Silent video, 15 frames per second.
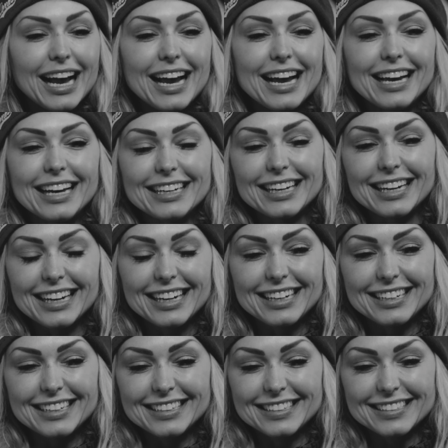And
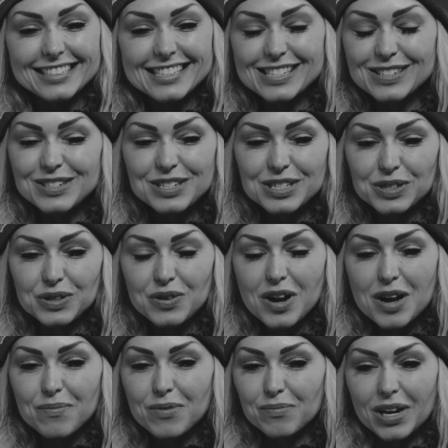so just grew
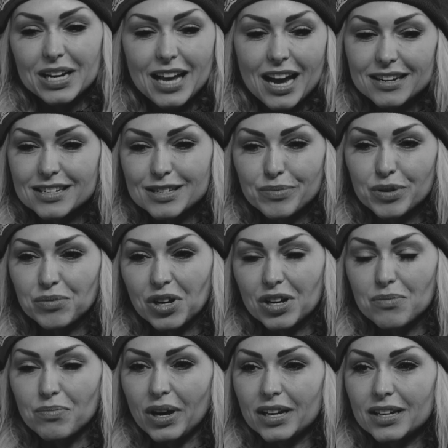up, and my dad just put me on
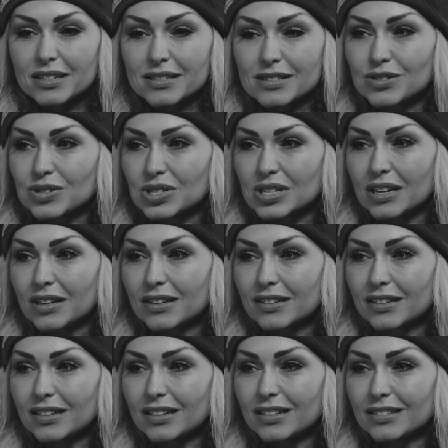a bike as soon as I
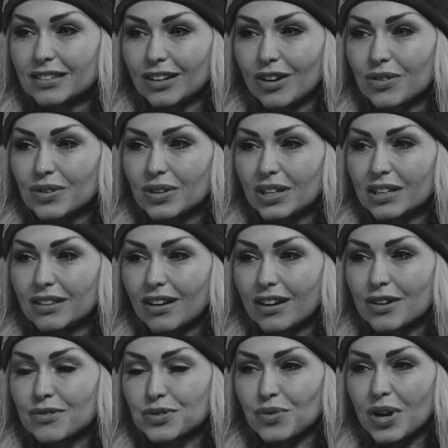could. He thought
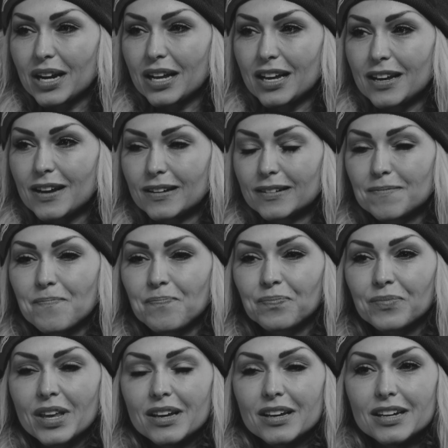I was ready, and
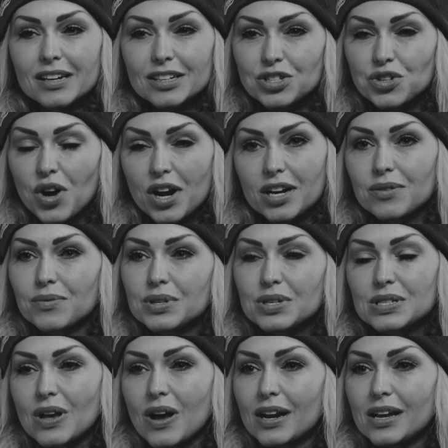training
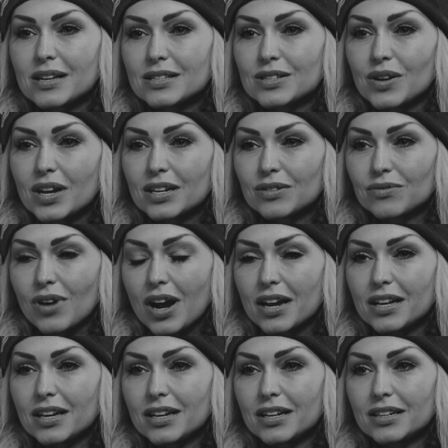wheels on it so I could
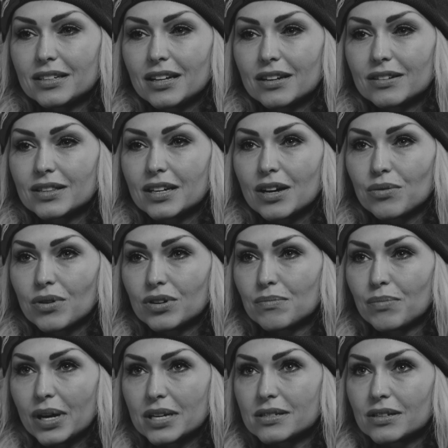ride it. I don't think I rode a
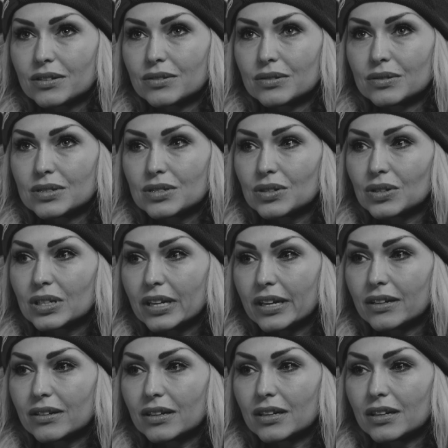bicycle until
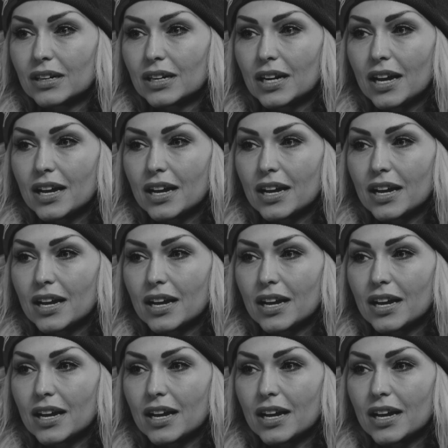later.